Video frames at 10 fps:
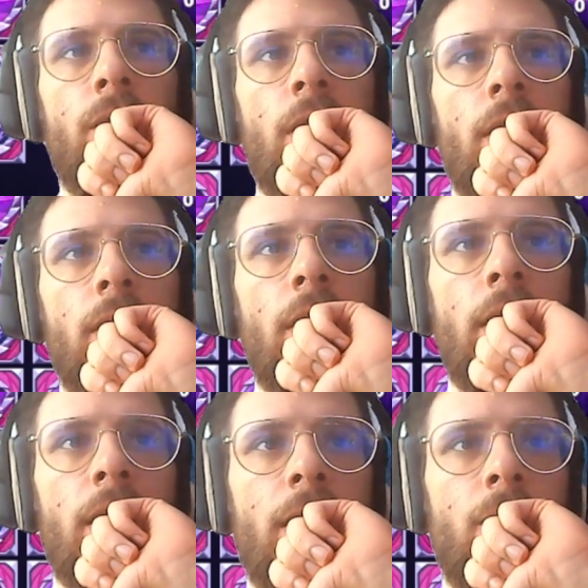really,
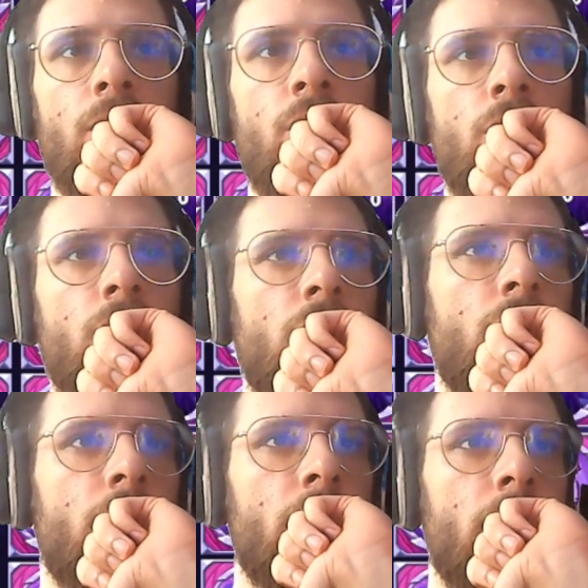direct damage,
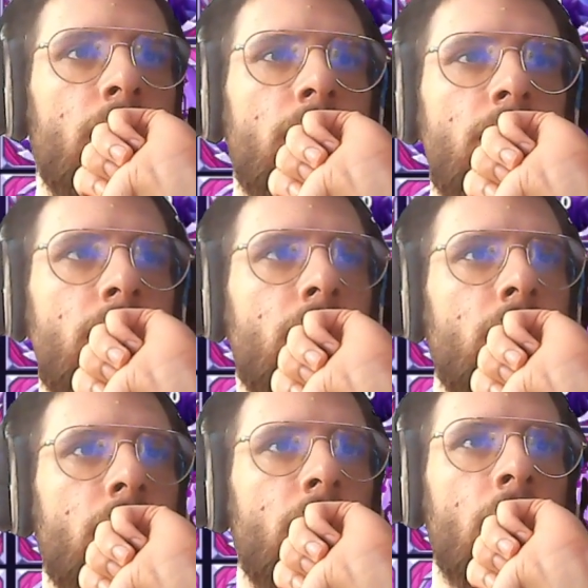at least,
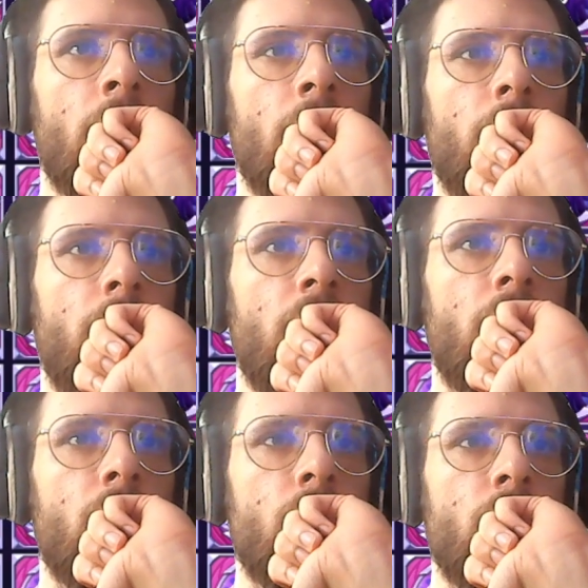
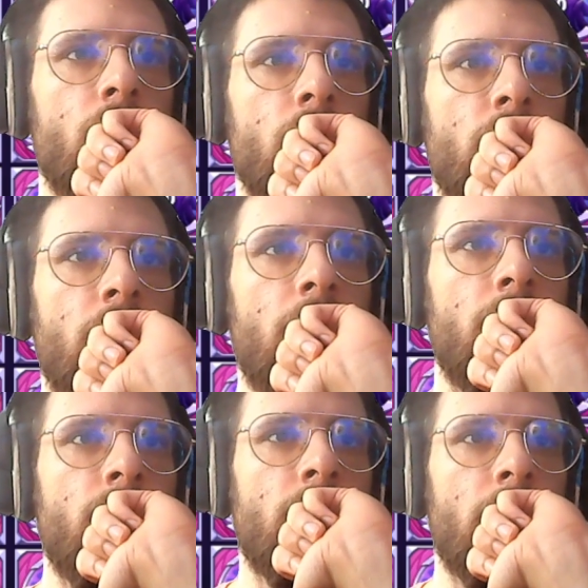because it gives